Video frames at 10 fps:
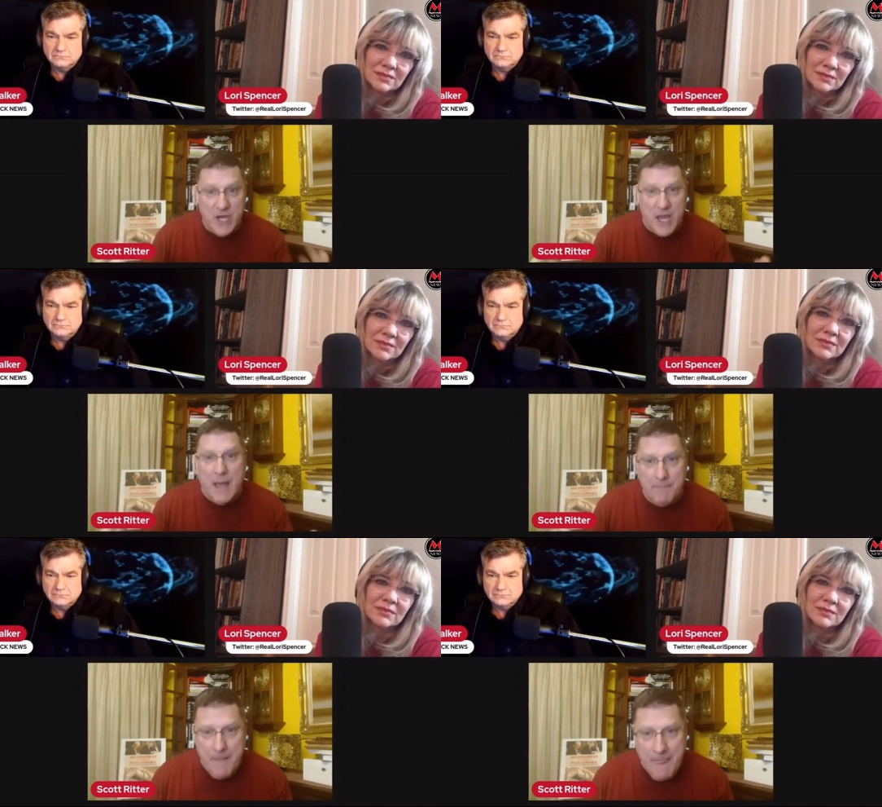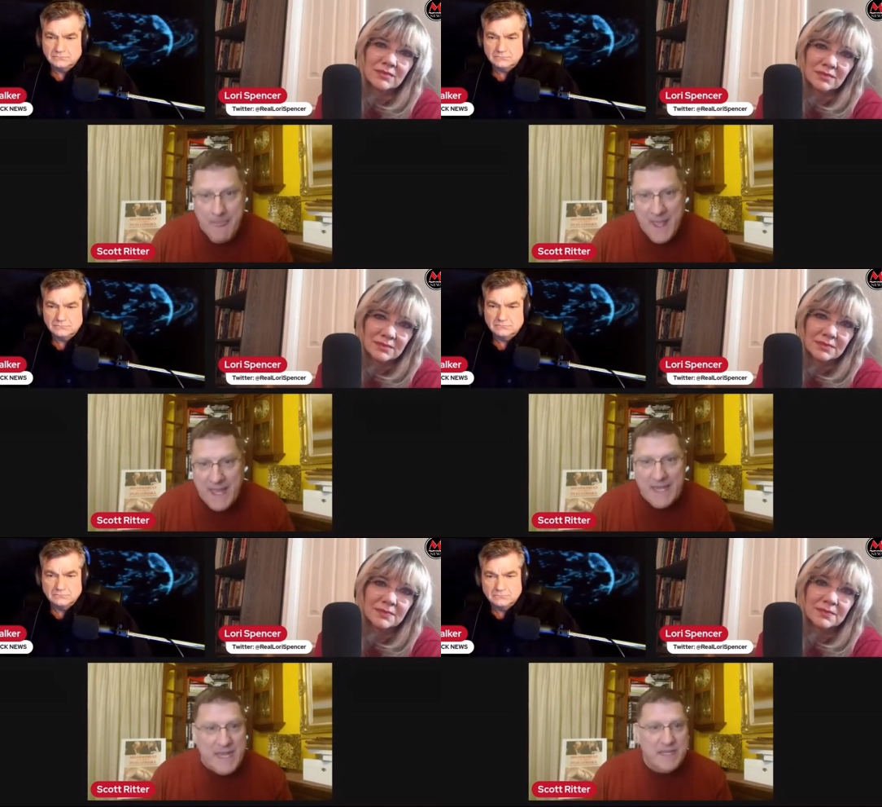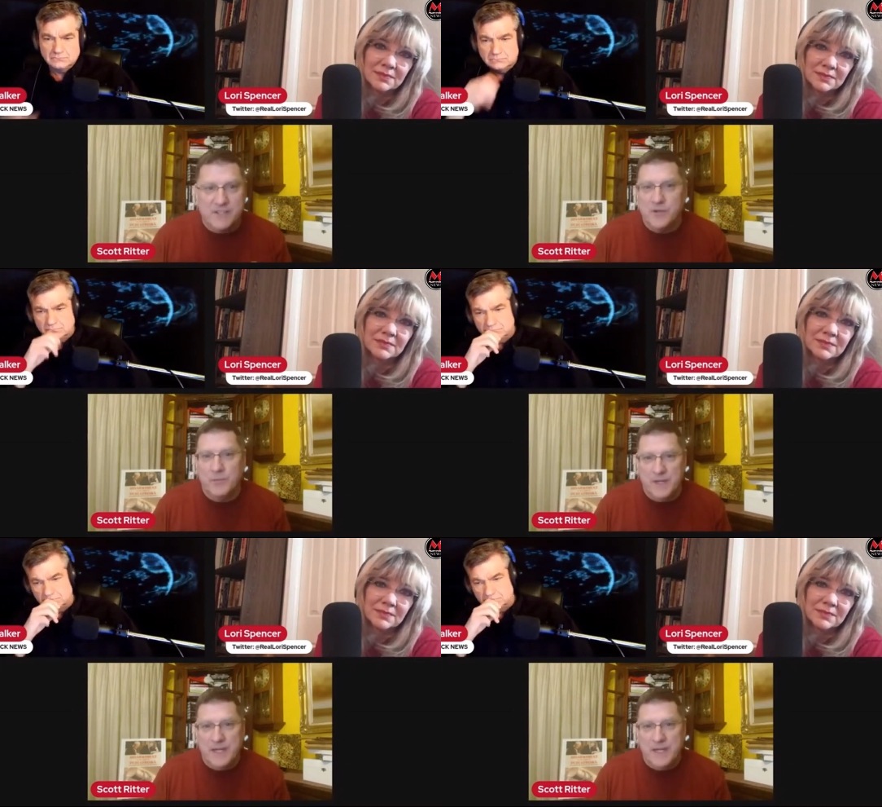Speaker 1: a job, and he doesn't